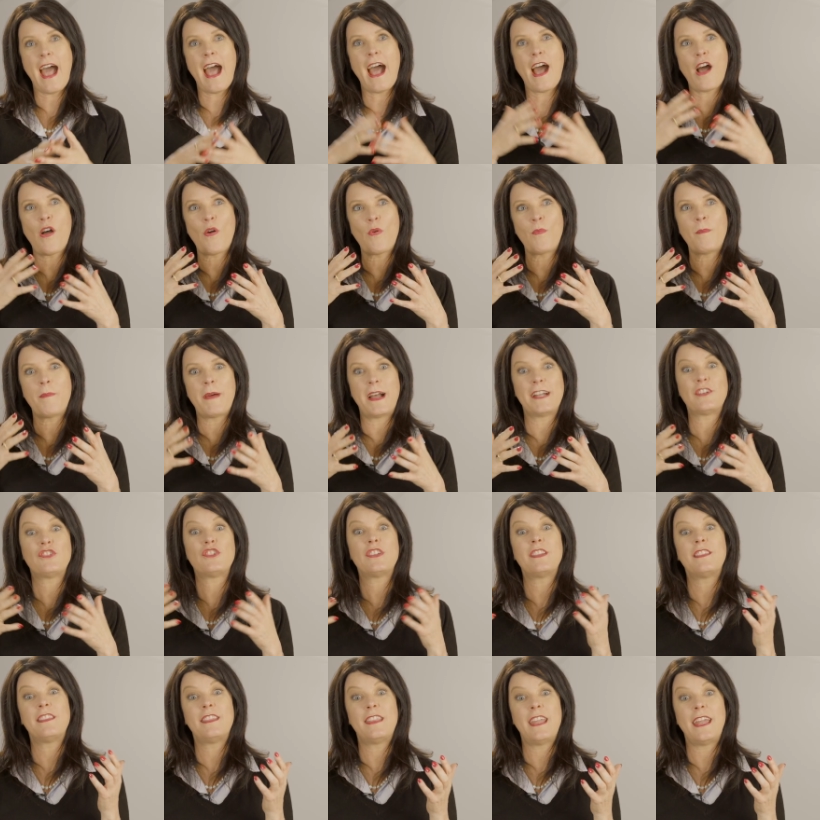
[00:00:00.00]
how
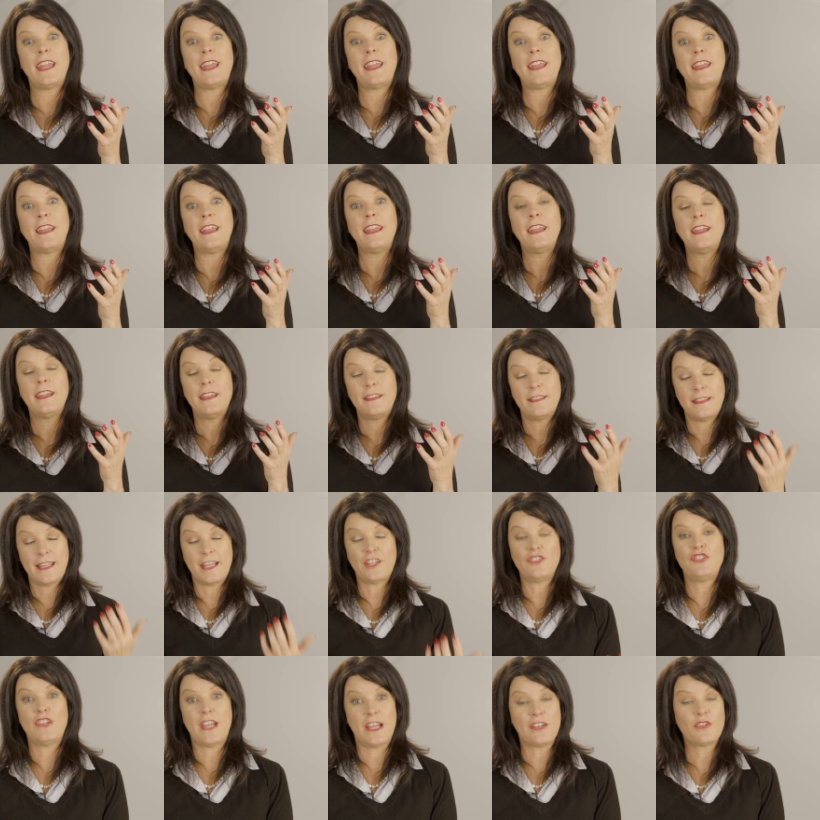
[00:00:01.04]
much they
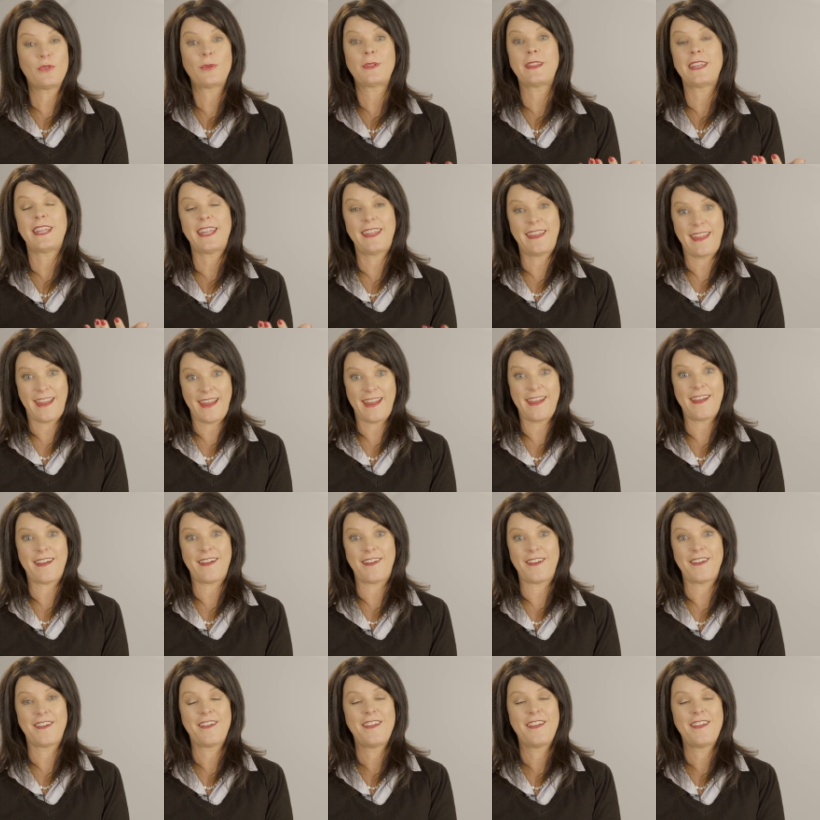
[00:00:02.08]
they genuinely care.